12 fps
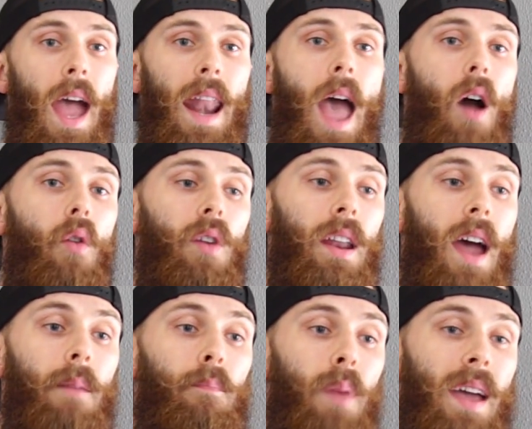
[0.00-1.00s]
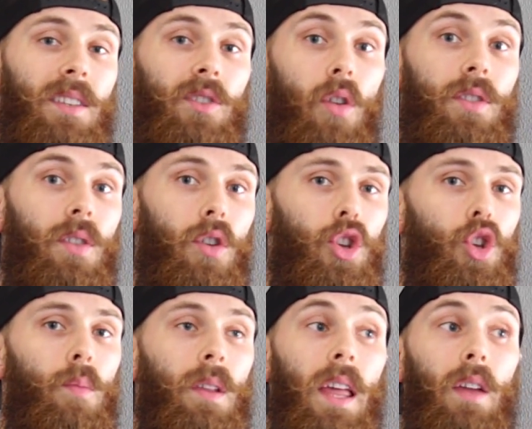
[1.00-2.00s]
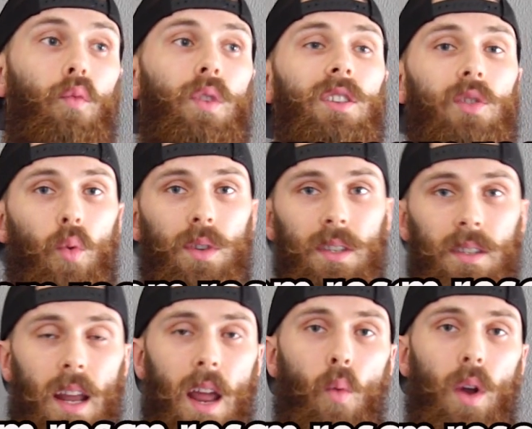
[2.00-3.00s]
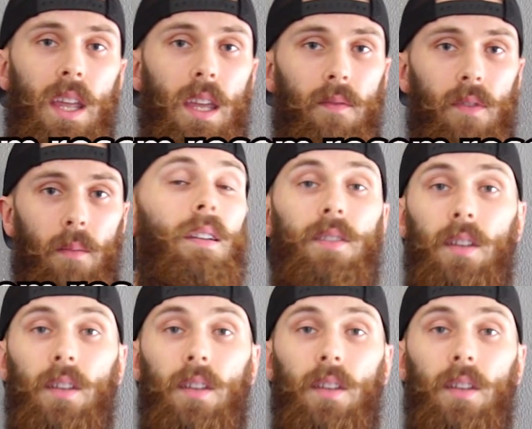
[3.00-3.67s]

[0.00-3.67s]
and how can I best start to accumulate resources that I want to give them.